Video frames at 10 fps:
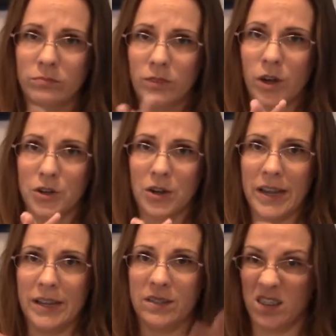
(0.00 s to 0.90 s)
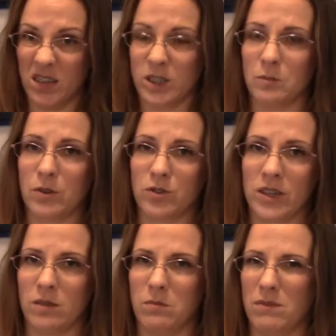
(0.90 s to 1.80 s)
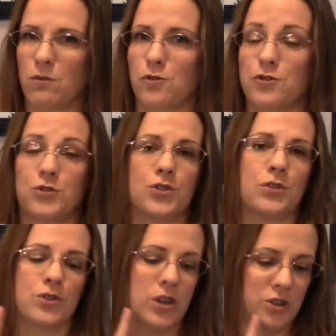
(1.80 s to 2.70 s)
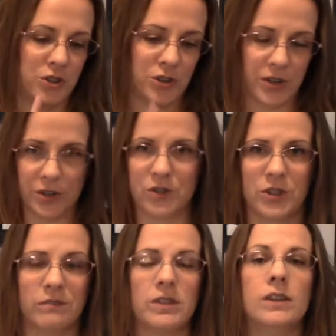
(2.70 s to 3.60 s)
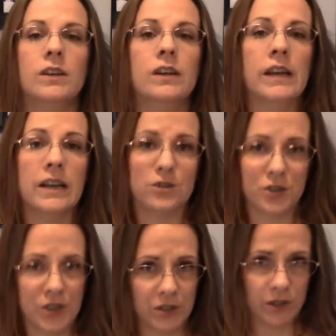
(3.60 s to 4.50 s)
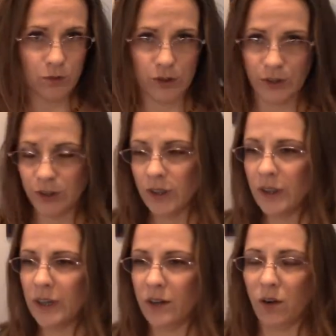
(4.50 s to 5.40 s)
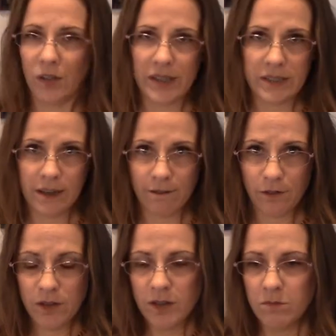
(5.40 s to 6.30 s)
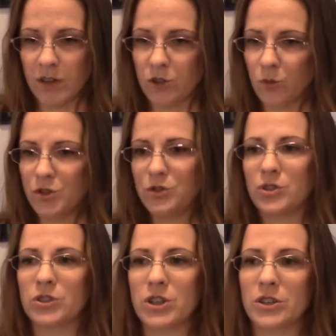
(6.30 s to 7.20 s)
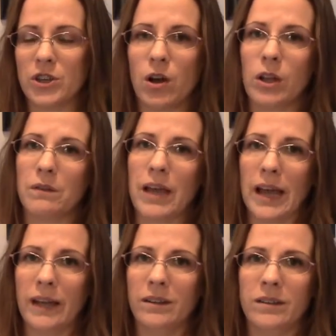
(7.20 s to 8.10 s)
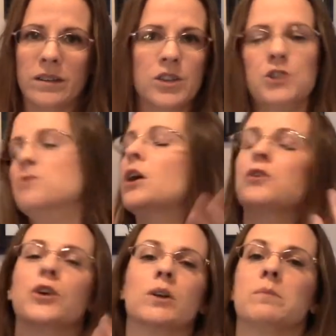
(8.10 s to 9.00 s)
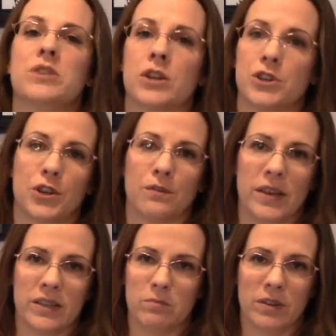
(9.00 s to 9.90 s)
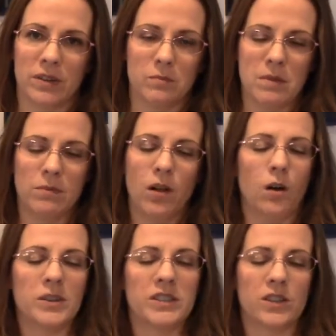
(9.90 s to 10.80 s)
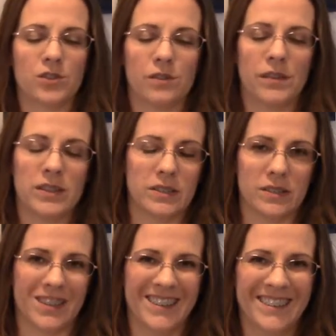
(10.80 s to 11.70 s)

on your hands and exposed skin before you start touching your gear shift and your steering wheel and all that stuff because once you start touching all of that you know you're going to be touching your face because people always touch their faces